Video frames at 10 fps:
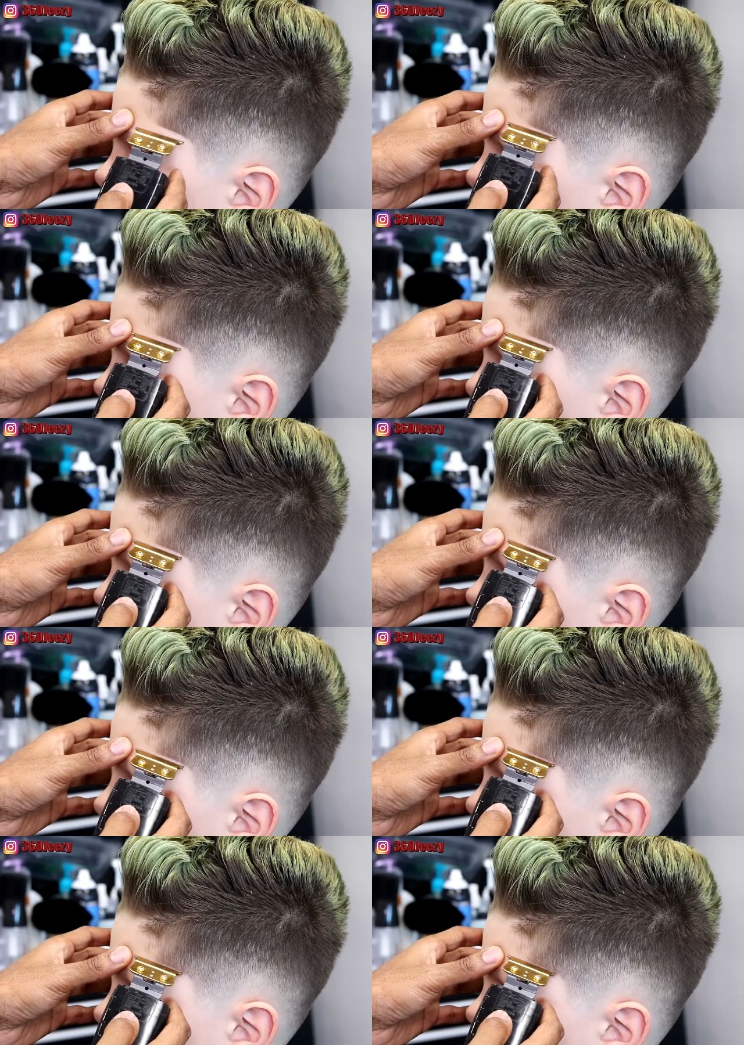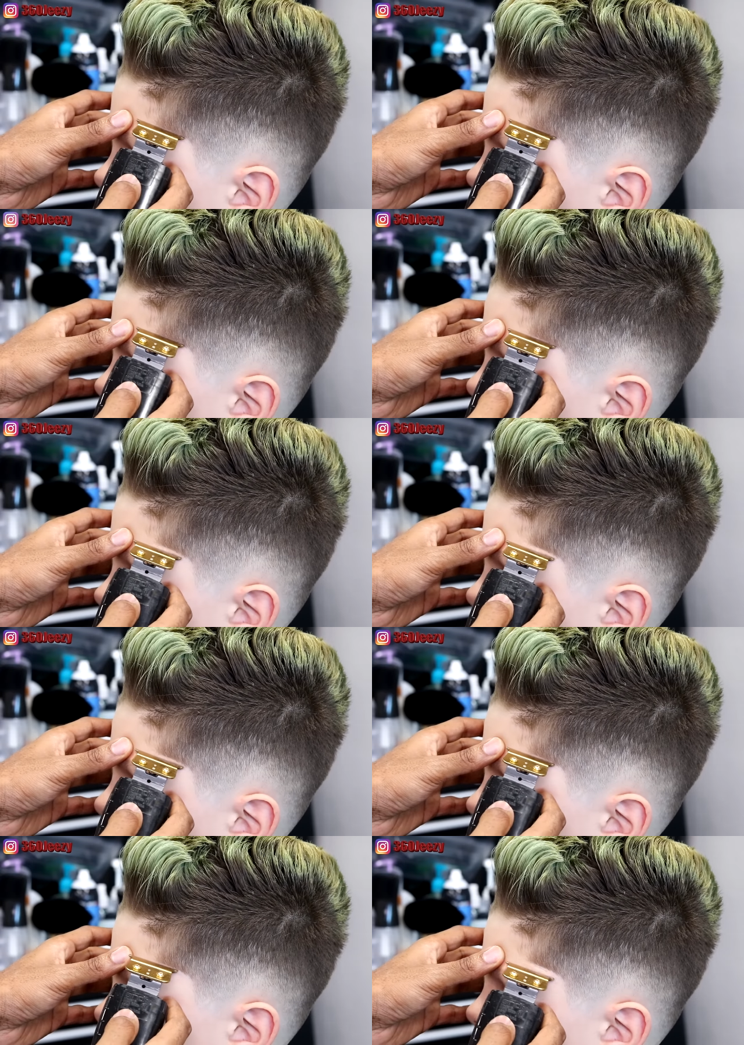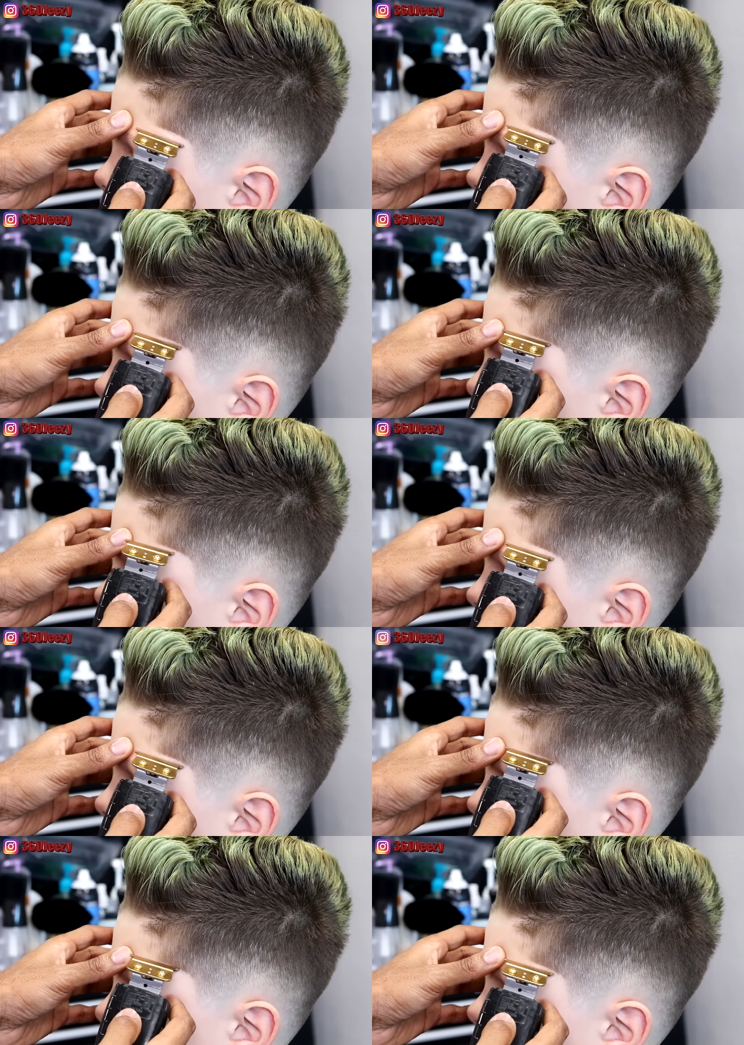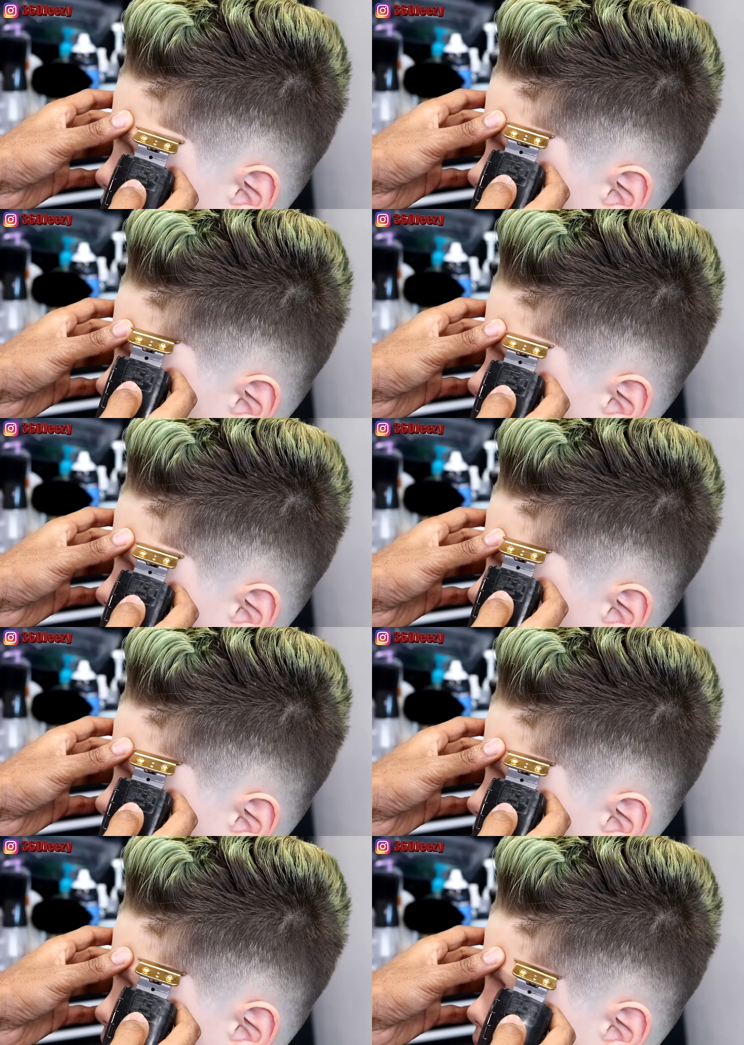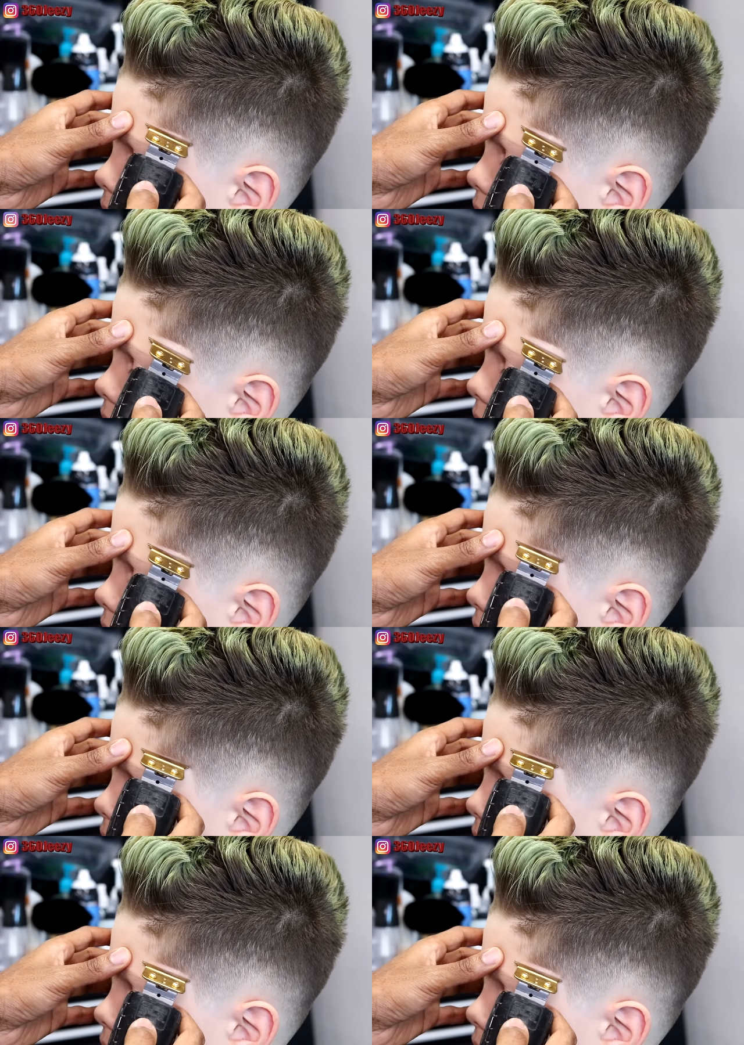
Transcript: No face is visible, so there are no lips to read.